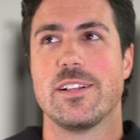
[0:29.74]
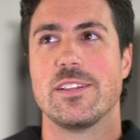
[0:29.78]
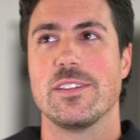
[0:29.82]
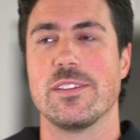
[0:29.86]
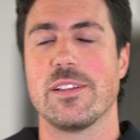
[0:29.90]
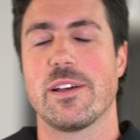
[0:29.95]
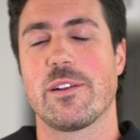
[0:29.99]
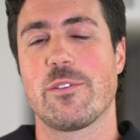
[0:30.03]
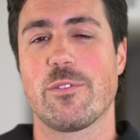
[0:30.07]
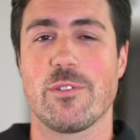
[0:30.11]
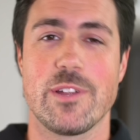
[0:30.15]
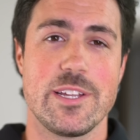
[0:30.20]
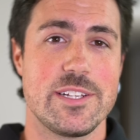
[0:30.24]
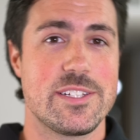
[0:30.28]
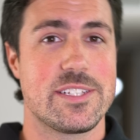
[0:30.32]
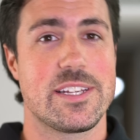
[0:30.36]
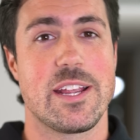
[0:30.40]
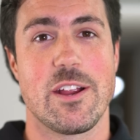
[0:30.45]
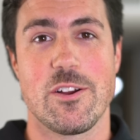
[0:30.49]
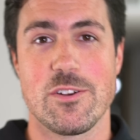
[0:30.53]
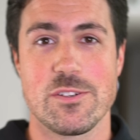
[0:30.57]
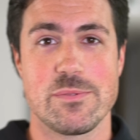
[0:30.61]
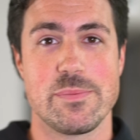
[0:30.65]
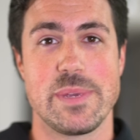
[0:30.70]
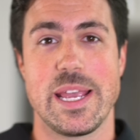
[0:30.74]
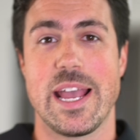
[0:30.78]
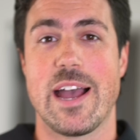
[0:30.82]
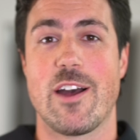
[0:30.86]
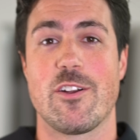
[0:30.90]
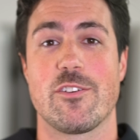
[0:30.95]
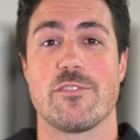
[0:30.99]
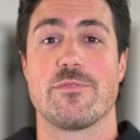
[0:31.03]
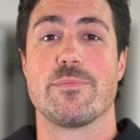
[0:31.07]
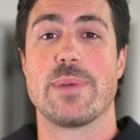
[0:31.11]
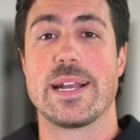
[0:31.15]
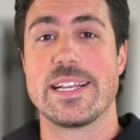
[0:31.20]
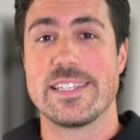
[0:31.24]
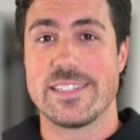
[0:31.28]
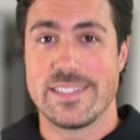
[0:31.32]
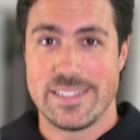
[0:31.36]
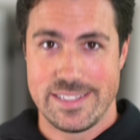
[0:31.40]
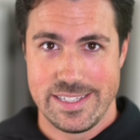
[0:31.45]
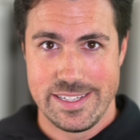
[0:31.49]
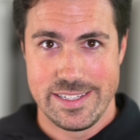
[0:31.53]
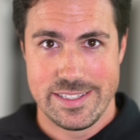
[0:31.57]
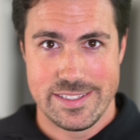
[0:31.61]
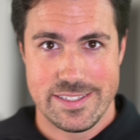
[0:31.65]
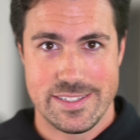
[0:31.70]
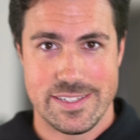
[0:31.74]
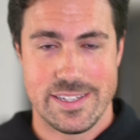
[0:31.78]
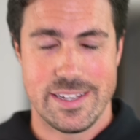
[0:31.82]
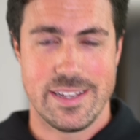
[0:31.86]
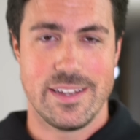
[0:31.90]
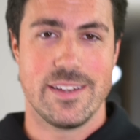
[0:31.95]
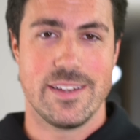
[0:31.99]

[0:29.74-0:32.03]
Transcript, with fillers: literally scares me out of my seat.